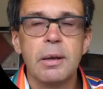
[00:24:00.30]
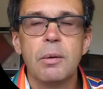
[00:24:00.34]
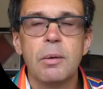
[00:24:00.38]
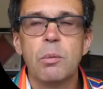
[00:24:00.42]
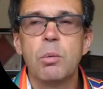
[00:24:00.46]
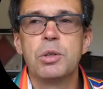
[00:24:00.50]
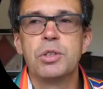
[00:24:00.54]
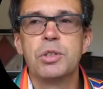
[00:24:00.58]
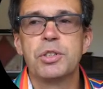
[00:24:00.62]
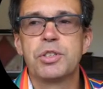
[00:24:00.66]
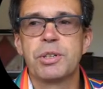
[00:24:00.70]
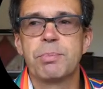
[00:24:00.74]

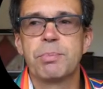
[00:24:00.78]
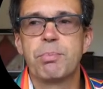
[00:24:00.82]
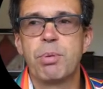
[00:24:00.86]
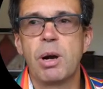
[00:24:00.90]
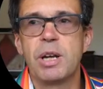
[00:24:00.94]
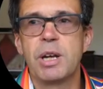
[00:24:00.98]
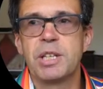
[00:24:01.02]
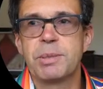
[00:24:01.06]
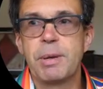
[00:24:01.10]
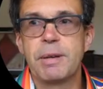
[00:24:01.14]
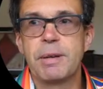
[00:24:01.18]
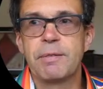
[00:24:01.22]
Wouldn't
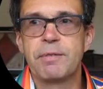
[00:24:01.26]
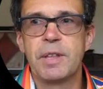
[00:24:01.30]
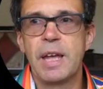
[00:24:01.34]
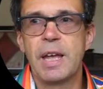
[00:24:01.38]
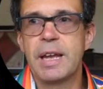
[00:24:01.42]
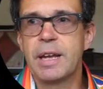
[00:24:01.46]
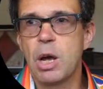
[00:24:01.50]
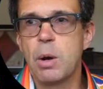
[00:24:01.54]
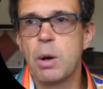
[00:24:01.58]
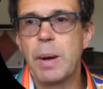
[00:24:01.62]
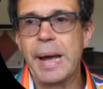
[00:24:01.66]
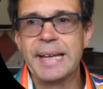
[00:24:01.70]
surprise me if they
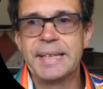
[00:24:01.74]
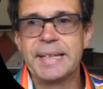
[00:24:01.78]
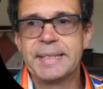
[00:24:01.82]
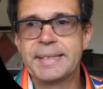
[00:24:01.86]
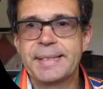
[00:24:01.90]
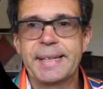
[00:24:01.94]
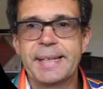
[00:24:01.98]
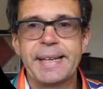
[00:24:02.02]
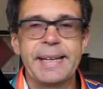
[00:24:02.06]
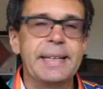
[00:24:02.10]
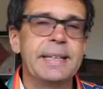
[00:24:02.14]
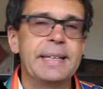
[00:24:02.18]
go ace,
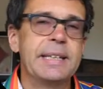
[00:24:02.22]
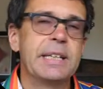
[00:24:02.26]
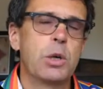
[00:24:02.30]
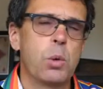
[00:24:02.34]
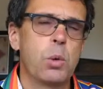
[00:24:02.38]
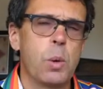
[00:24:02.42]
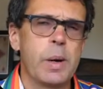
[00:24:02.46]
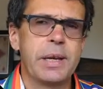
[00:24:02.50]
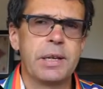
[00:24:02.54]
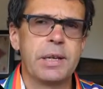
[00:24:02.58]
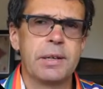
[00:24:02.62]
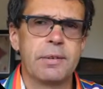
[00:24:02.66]
king,
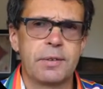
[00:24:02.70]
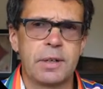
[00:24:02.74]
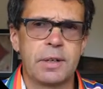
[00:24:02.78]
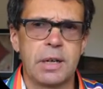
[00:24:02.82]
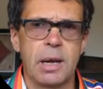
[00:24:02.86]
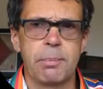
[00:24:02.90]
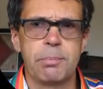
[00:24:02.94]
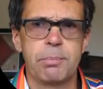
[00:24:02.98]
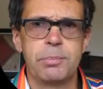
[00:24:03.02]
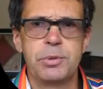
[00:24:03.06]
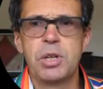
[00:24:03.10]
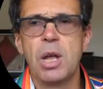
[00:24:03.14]
queen of
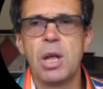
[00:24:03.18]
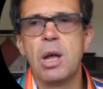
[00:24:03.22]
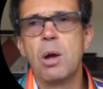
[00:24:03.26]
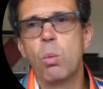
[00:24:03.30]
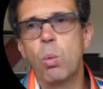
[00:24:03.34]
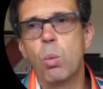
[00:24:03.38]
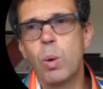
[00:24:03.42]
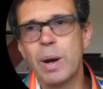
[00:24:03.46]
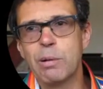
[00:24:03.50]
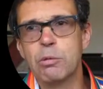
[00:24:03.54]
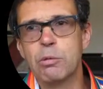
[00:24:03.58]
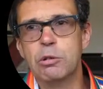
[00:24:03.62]
clubs.
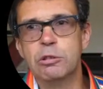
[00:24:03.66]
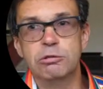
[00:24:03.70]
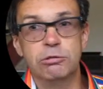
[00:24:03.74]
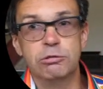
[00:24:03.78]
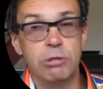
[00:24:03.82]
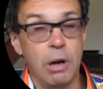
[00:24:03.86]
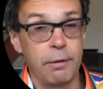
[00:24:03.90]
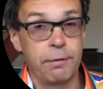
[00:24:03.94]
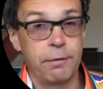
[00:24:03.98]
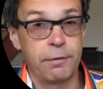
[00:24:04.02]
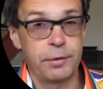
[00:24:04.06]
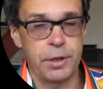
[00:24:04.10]
We will
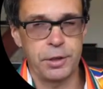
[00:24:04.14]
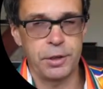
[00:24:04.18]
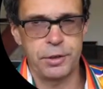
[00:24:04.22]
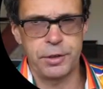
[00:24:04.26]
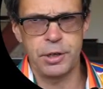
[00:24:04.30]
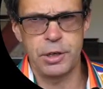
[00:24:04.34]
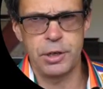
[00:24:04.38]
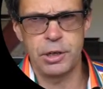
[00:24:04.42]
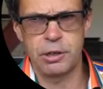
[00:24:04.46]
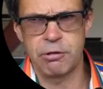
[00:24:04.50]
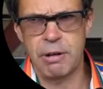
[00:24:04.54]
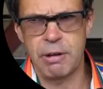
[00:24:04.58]
rough the
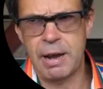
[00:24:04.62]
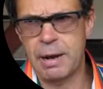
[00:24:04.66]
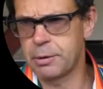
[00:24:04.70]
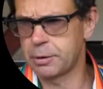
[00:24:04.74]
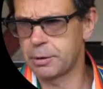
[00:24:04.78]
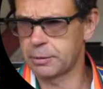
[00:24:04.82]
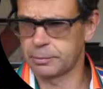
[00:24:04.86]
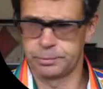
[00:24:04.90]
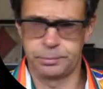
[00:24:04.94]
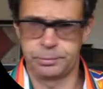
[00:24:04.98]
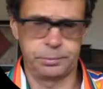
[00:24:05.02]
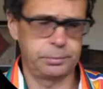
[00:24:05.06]
third round.
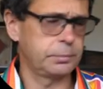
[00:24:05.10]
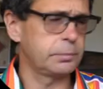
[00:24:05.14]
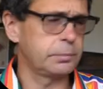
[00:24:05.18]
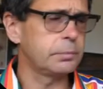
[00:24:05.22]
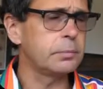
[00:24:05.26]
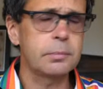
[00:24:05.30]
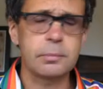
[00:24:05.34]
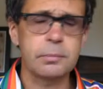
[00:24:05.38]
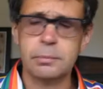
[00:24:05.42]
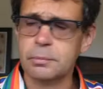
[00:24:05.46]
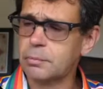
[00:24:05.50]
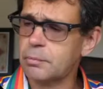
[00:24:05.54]

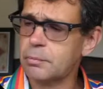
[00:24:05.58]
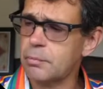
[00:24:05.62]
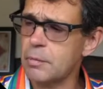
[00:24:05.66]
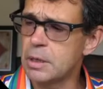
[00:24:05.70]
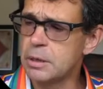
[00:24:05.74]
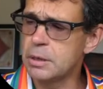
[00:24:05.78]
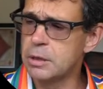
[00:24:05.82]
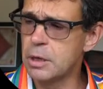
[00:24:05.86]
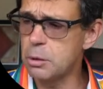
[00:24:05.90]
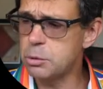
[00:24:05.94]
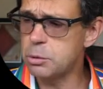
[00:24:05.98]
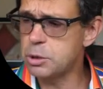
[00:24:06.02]

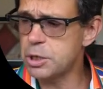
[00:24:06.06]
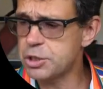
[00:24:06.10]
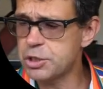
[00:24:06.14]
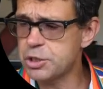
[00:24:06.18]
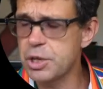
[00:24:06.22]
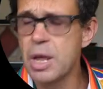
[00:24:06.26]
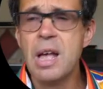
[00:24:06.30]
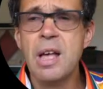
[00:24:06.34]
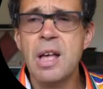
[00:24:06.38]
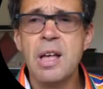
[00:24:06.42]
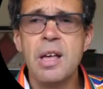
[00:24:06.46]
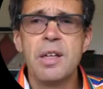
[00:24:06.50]
Notice
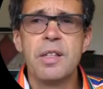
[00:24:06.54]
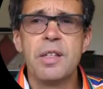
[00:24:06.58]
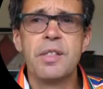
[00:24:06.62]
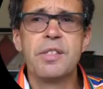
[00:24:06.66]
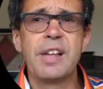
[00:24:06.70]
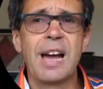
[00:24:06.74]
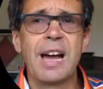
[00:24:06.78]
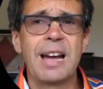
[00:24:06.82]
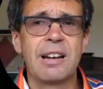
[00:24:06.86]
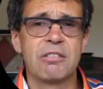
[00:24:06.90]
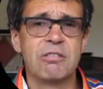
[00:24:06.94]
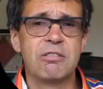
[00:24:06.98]

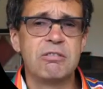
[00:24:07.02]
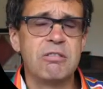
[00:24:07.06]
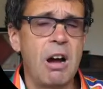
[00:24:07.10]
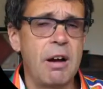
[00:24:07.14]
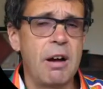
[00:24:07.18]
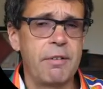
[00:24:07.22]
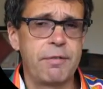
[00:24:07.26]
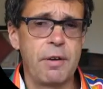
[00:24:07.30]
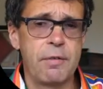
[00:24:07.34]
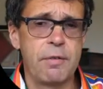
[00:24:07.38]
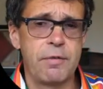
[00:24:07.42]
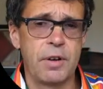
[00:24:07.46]
that
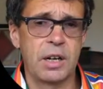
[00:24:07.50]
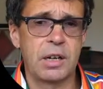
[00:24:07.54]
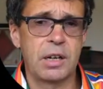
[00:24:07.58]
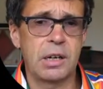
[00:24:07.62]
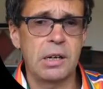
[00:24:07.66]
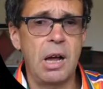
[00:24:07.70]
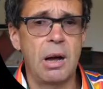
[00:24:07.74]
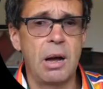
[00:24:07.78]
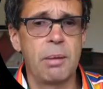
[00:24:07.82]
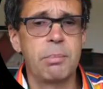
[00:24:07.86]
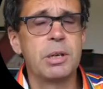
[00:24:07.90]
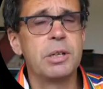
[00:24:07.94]
rough of a
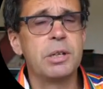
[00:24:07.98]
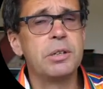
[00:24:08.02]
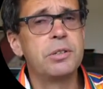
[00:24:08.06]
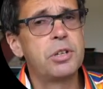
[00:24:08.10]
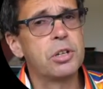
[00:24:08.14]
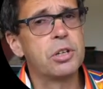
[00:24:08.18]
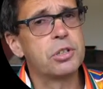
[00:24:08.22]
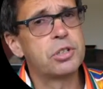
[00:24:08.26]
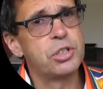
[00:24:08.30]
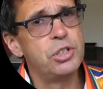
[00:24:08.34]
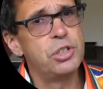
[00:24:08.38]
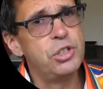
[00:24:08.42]
club
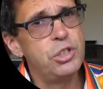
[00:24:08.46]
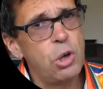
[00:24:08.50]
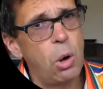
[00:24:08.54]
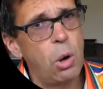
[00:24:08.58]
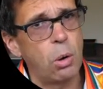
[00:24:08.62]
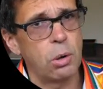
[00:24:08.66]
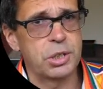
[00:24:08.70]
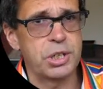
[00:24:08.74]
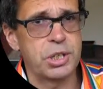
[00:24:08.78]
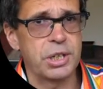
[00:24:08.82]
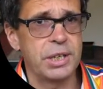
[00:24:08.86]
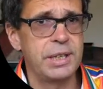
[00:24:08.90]
does
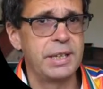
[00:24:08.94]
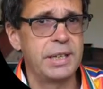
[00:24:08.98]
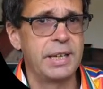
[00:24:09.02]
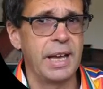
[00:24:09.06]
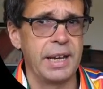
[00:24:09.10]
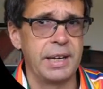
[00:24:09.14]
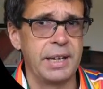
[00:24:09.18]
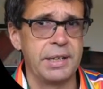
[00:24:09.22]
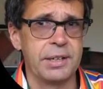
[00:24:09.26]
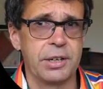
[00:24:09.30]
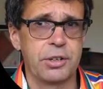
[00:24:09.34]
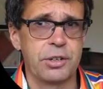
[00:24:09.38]
not
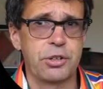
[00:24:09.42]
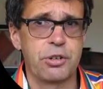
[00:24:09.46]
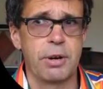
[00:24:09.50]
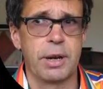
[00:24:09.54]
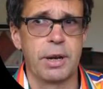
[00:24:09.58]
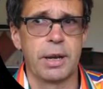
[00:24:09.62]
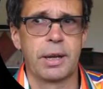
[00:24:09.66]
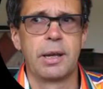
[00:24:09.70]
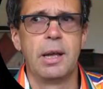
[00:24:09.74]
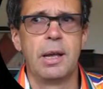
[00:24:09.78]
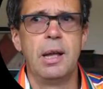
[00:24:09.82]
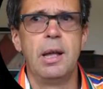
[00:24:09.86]
gain a
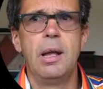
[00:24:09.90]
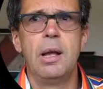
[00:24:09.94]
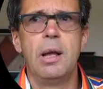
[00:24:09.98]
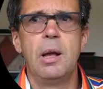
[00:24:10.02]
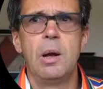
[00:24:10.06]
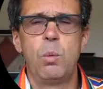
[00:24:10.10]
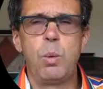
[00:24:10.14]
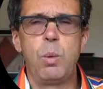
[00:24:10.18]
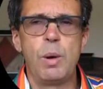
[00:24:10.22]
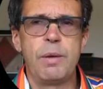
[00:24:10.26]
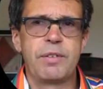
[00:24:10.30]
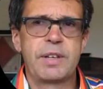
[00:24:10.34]
trick.
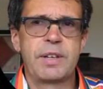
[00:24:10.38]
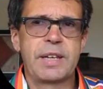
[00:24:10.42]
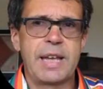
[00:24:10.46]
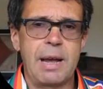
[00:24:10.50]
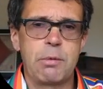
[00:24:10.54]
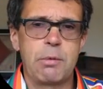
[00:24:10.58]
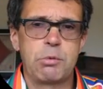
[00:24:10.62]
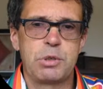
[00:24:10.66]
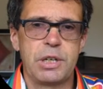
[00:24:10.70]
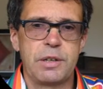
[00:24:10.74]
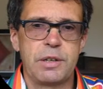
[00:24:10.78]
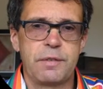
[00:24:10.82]
We've
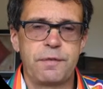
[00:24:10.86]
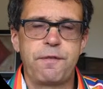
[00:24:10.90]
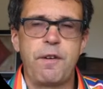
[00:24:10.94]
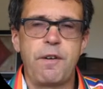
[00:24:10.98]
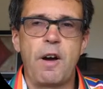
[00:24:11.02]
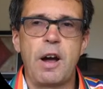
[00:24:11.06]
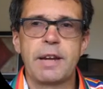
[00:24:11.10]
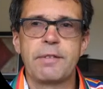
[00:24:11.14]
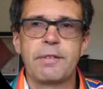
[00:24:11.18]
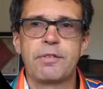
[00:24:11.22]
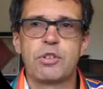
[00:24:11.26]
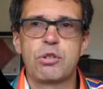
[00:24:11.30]
counted
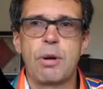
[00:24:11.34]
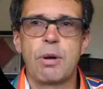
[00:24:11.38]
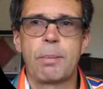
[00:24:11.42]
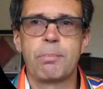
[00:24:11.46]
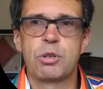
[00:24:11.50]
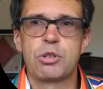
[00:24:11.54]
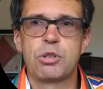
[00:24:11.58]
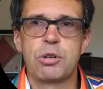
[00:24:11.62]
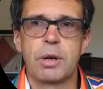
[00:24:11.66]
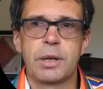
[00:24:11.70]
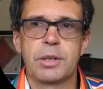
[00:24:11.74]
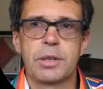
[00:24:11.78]
5
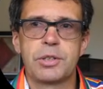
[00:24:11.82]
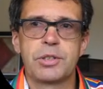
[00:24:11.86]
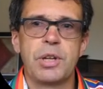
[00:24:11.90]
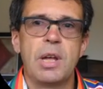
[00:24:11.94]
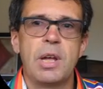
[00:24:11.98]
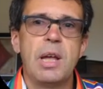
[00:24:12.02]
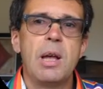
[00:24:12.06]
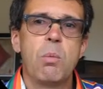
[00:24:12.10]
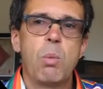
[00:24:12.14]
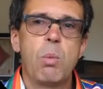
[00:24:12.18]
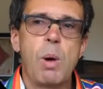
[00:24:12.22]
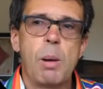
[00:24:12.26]
trump tricks.
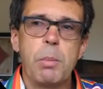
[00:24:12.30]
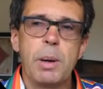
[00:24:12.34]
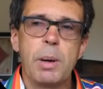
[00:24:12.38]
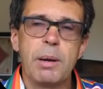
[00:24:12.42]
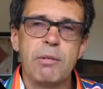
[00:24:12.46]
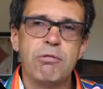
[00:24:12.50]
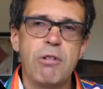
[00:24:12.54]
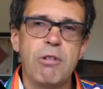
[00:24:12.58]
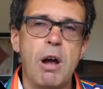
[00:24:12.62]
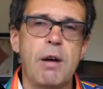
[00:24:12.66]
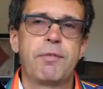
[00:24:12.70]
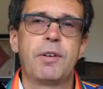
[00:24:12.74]
When we
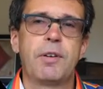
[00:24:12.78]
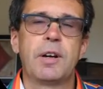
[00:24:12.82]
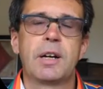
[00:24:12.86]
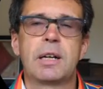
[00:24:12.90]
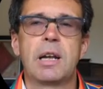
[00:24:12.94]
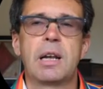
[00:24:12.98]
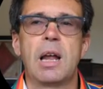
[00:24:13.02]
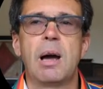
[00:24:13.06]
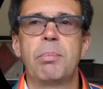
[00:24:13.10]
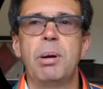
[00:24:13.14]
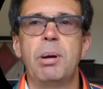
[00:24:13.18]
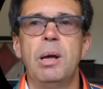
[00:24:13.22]
rough a
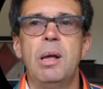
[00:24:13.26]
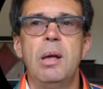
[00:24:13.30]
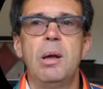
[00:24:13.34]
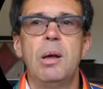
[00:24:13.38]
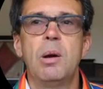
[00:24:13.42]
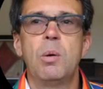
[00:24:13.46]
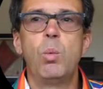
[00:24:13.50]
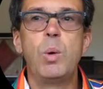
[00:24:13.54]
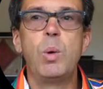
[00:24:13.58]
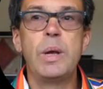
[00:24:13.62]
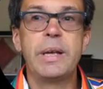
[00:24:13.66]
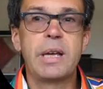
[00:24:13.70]
club,
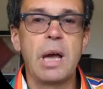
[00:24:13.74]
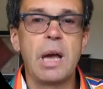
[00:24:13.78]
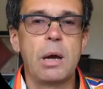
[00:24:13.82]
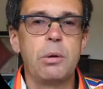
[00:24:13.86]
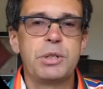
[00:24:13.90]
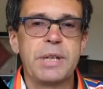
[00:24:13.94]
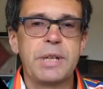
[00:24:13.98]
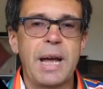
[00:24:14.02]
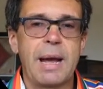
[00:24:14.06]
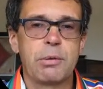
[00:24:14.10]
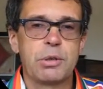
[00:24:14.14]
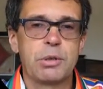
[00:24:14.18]
we go
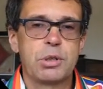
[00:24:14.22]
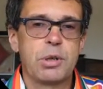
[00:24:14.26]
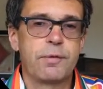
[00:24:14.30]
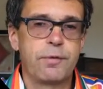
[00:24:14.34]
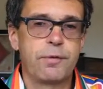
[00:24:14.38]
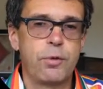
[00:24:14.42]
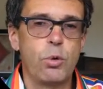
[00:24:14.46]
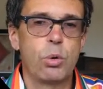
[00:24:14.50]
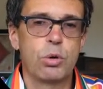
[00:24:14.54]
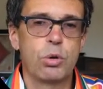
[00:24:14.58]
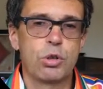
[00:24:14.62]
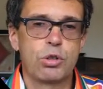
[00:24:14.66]
down to
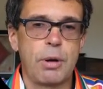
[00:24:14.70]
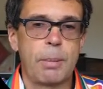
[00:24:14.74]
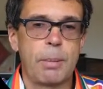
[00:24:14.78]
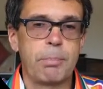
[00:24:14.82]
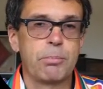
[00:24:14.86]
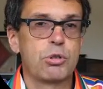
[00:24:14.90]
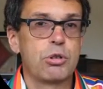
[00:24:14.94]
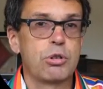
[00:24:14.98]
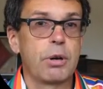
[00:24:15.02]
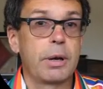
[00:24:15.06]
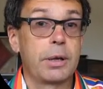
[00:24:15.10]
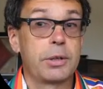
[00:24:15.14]
4
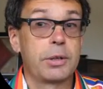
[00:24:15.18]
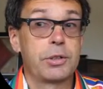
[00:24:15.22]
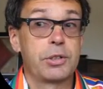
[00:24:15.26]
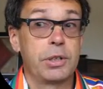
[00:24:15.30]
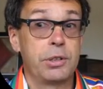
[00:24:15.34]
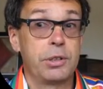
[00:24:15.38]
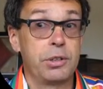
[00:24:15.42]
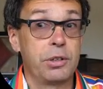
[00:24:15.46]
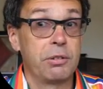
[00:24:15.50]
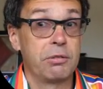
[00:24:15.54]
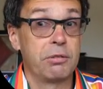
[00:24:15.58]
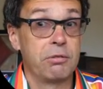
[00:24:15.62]
trump tricks
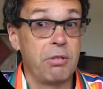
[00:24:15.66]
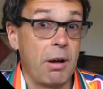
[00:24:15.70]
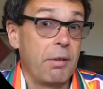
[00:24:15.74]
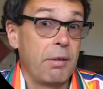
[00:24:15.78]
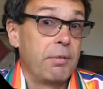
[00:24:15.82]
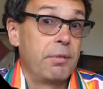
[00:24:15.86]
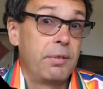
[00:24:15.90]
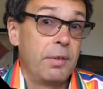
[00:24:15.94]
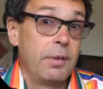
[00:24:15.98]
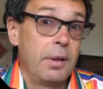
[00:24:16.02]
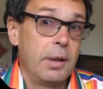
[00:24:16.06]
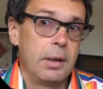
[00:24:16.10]
and a
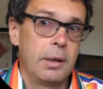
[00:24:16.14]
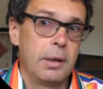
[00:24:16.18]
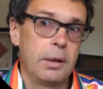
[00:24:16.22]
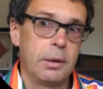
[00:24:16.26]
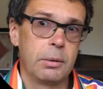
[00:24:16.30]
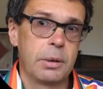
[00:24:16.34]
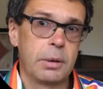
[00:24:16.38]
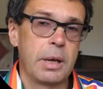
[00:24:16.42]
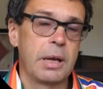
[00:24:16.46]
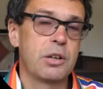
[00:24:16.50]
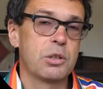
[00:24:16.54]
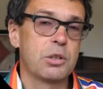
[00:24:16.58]
rough.
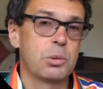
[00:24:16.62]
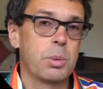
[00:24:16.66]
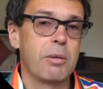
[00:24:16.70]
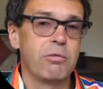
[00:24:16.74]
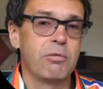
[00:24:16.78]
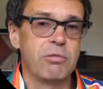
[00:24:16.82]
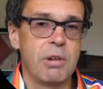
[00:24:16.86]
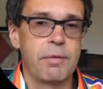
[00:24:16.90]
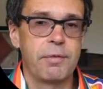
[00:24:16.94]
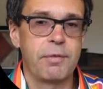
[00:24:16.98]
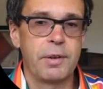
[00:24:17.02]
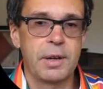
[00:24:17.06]
Okay, because we're
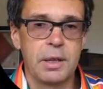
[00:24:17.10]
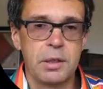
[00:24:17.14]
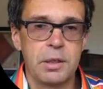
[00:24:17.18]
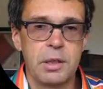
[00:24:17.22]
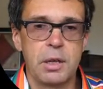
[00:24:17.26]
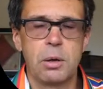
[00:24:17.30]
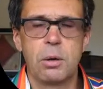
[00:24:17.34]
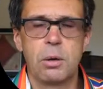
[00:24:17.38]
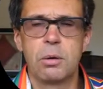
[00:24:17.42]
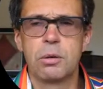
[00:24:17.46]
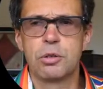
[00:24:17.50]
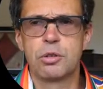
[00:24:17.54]
roughing in
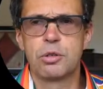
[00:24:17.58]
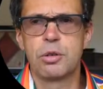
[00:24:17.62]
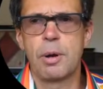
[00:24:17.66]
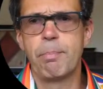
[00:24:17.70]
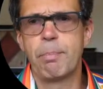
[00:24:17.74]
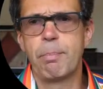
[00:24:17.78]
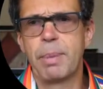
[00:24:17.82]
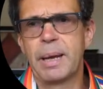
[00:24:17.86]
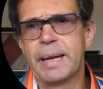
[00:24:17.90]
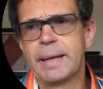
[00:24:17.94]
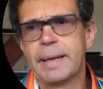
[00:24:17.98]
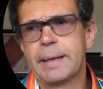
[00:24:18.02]
the long
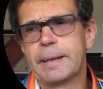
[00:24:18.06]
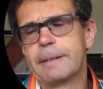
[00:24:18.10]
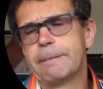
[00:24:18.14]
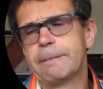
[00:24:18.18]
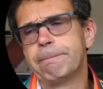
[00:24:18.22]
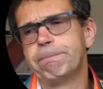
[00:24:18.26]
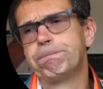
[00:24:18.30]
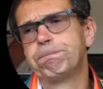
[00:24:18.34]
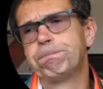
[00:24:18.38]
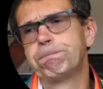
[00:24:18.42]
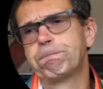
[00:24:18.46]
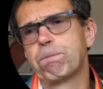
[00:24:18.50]
trump
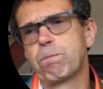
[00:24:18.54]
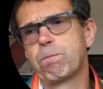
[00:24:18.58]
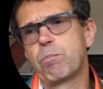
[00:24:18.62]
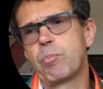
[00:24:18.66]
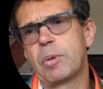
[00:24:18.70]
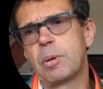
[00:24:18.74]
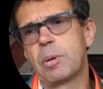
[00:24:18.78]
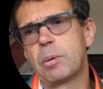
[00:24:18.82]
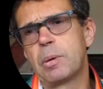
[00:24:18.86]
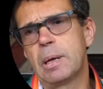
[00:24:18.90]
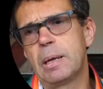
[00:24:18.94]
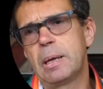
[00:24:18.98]

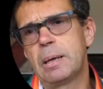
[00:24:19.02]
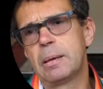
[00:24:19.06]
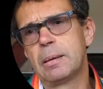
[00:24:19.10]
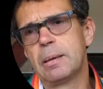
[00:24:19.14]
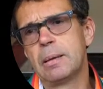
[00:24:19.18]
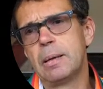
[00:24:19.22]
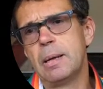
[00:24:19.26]
hand. Okay.